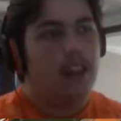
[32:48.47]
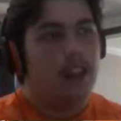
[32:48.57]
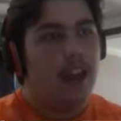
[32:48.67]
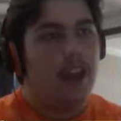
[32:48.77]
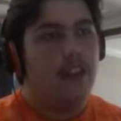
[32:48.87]

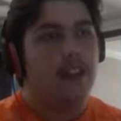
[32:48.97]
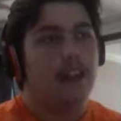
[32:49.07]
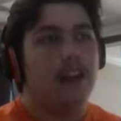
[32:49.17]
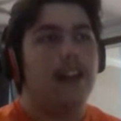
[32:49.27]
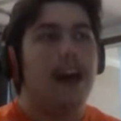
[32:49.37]
and then the
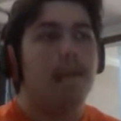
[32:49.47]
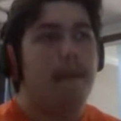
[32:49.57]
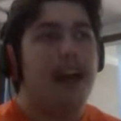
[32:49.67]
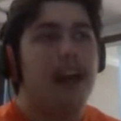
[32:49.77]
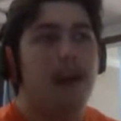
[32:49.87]
Cloud
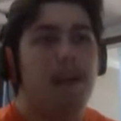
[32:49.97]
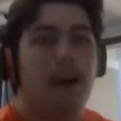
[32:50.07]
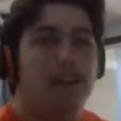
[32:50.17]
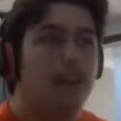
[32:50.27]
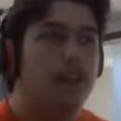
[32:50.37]
Backup
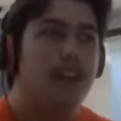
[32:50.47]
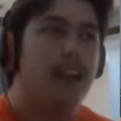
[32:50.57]
also did not